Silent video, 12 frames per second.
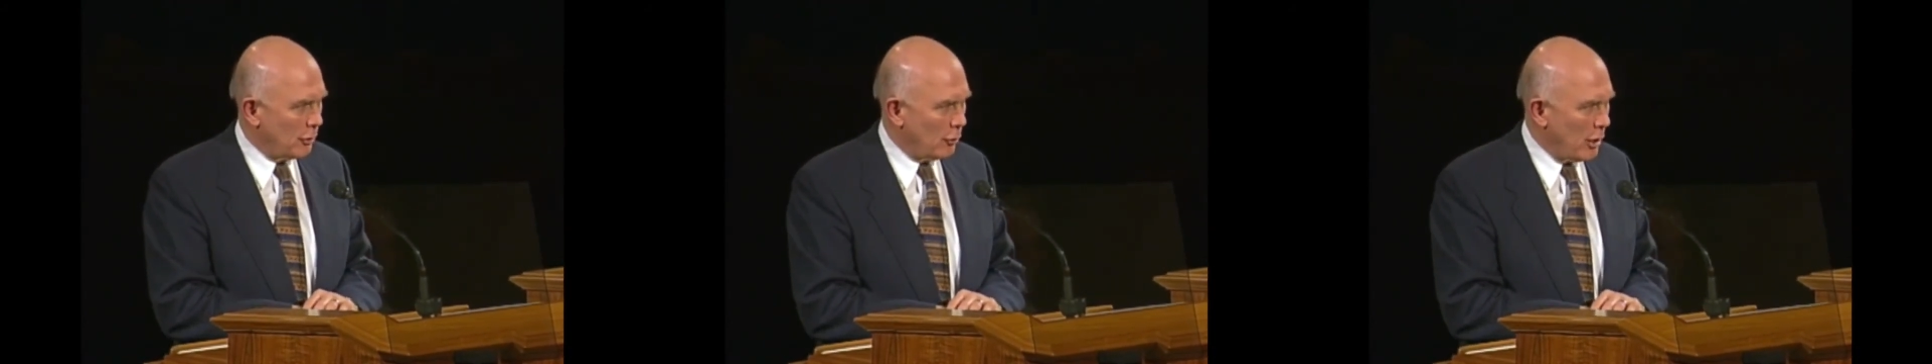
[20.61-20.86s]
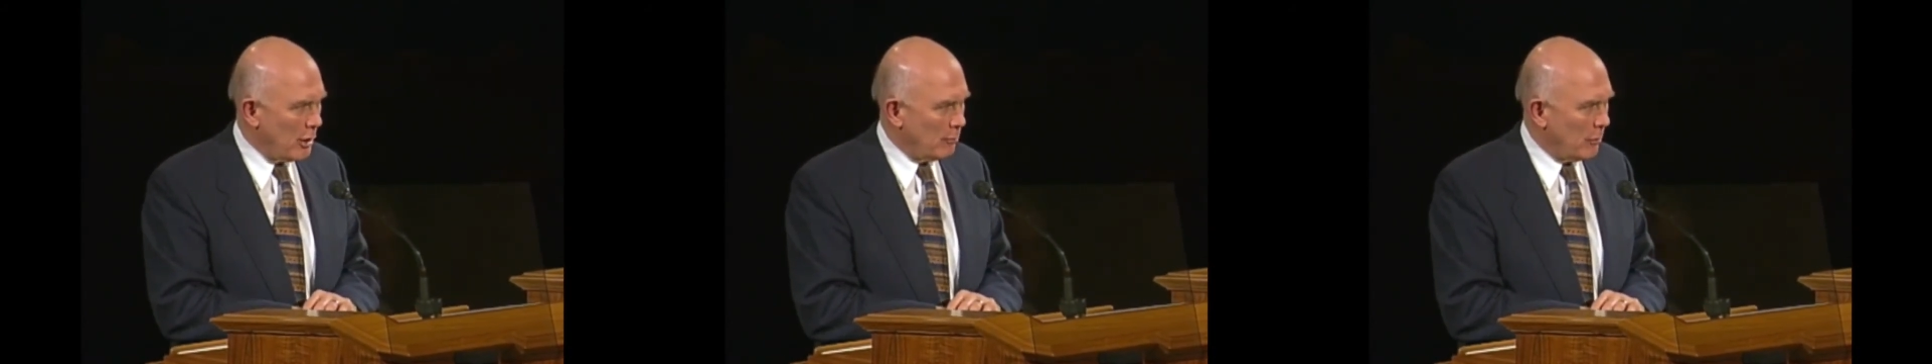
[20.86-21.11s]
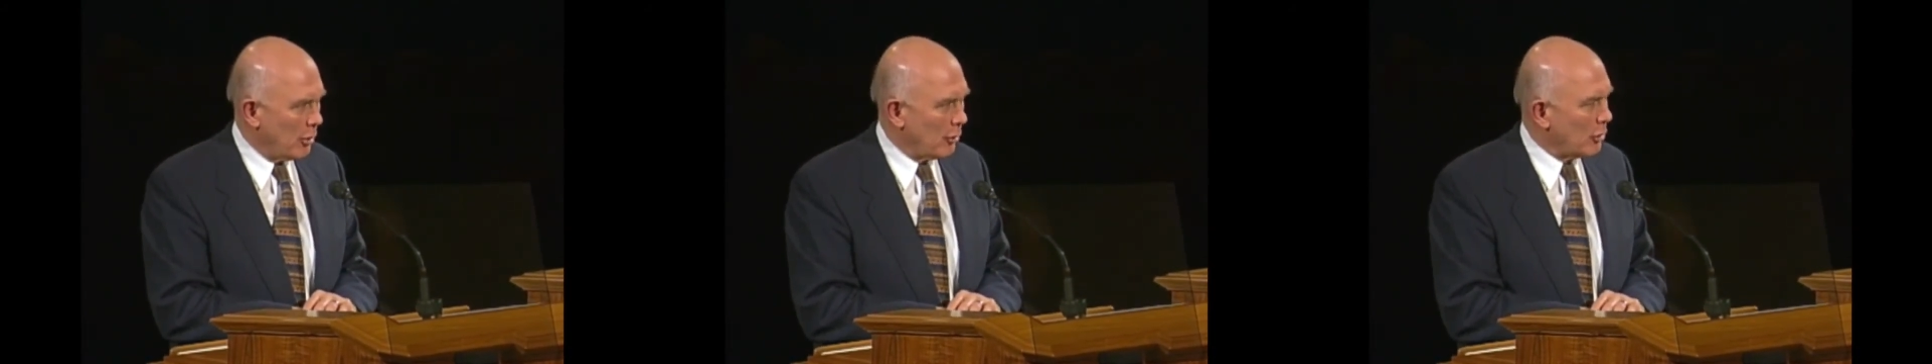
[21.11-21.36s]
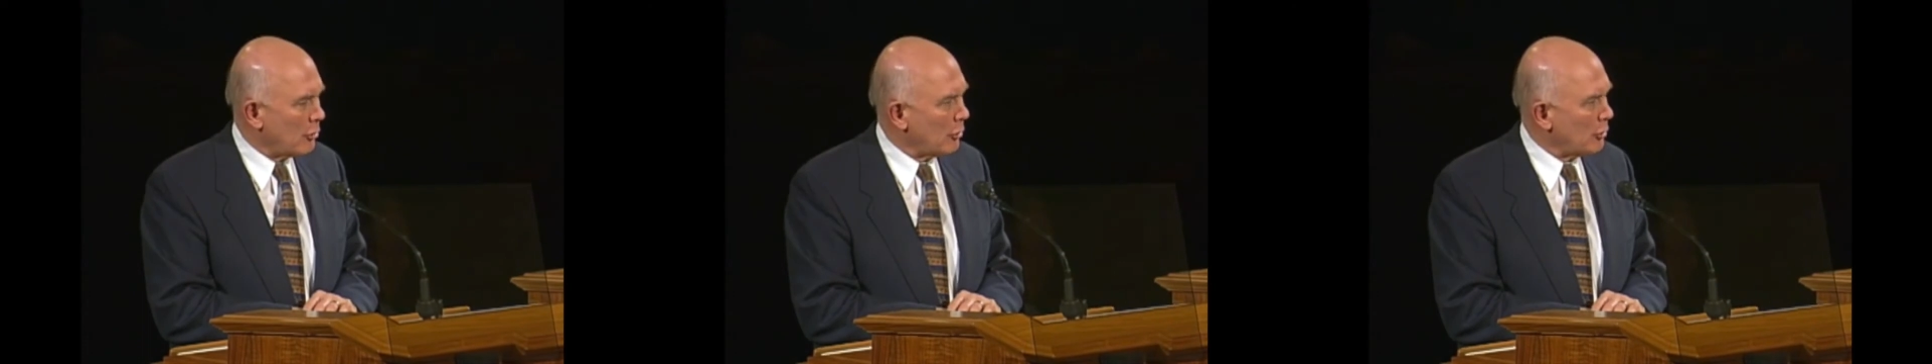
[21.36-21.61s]
great
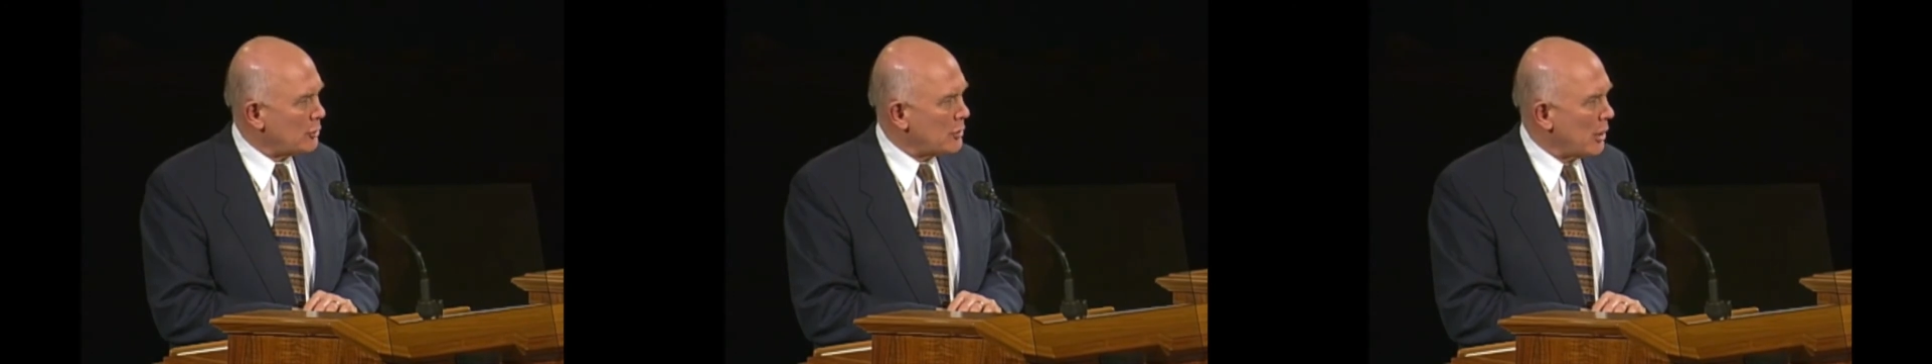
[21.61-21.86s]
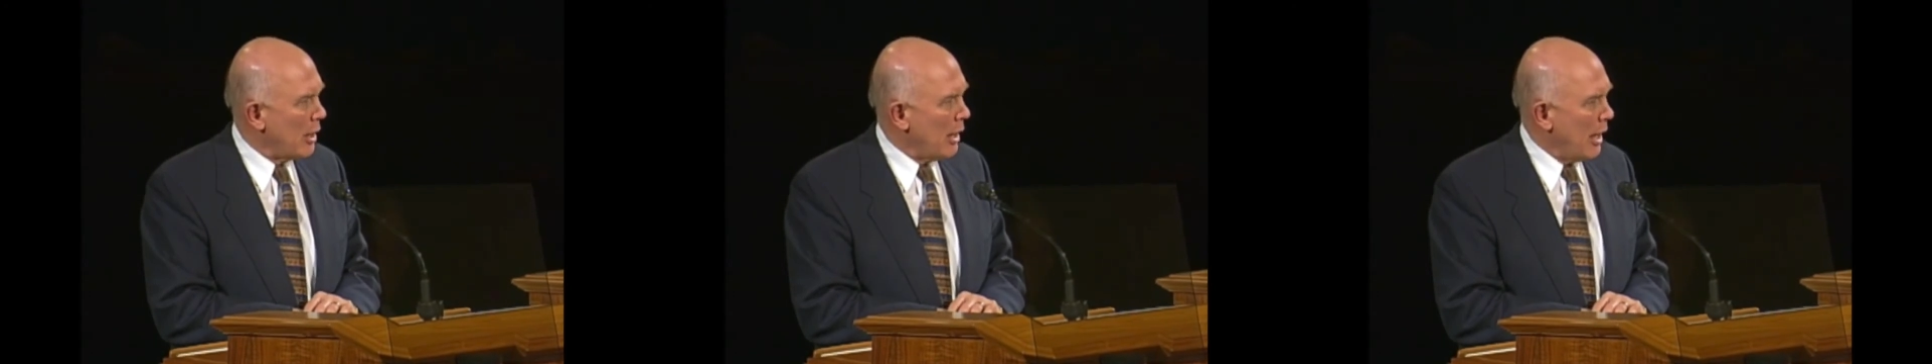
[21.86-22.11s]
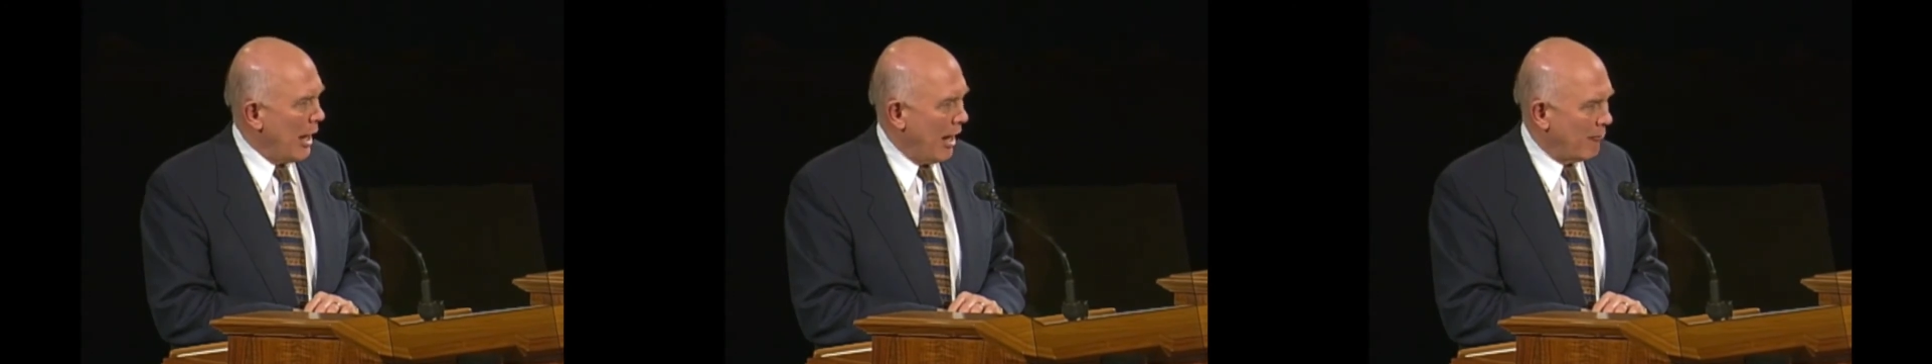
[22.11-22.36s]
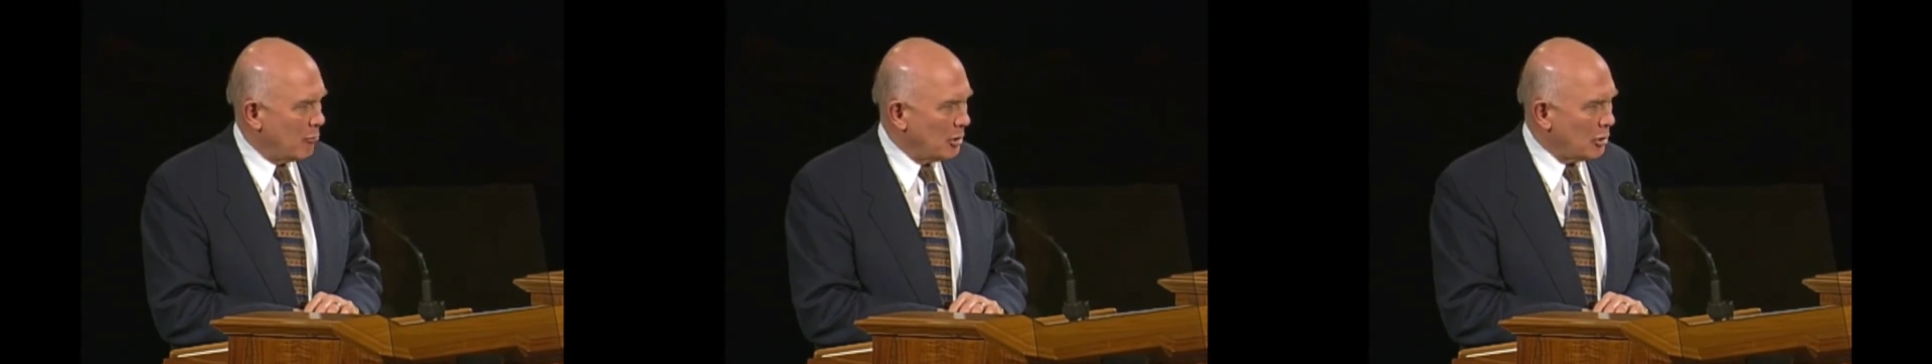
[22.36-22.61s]
miracles
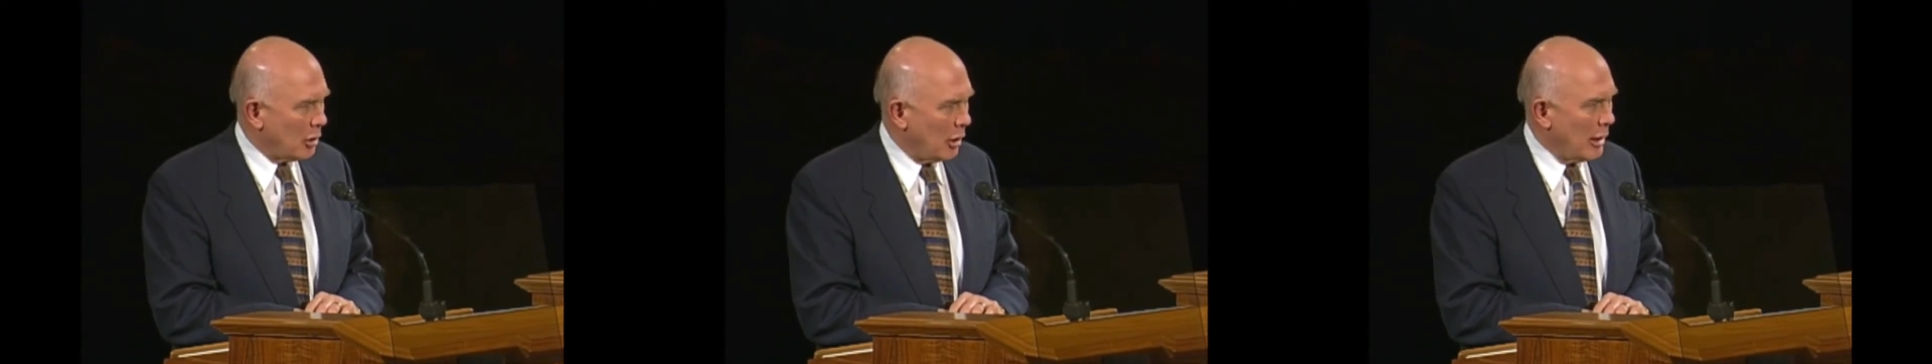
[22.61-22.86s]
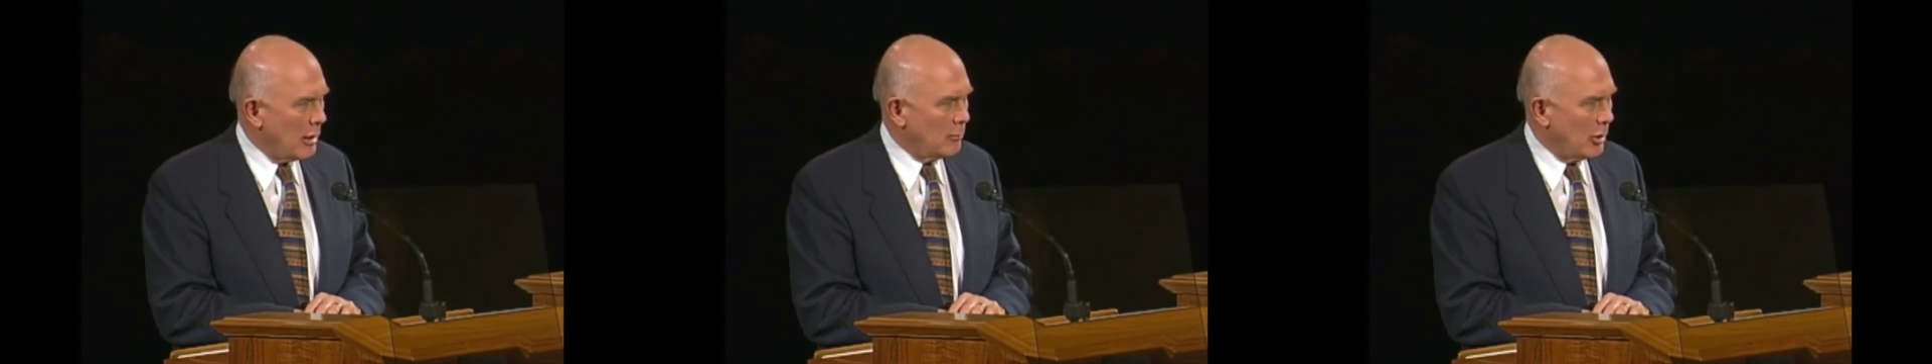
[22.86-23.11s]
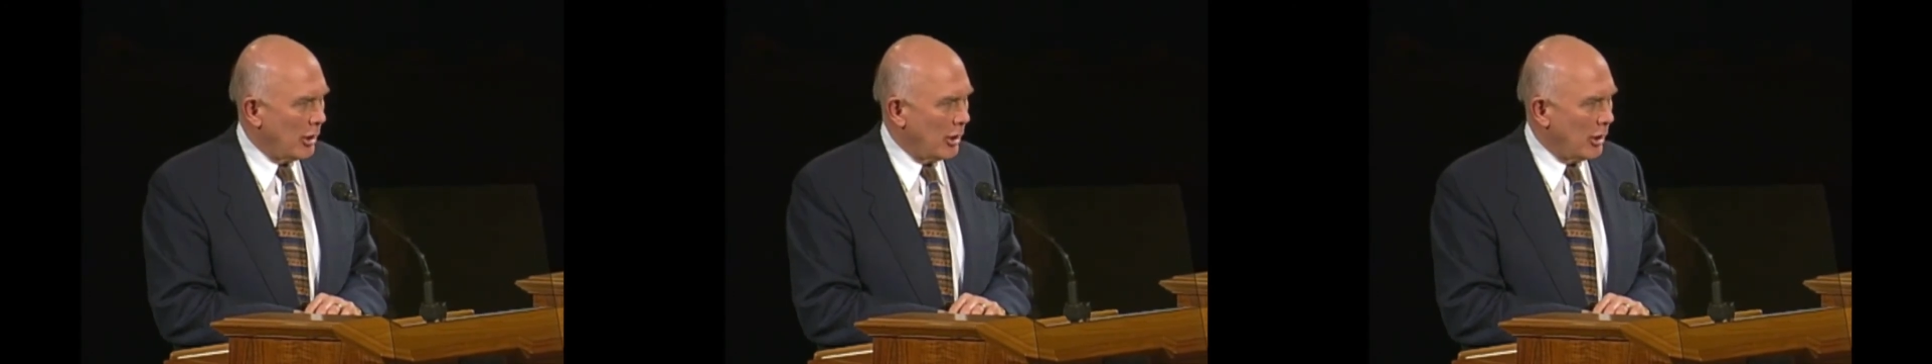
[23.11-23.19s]
have been claimed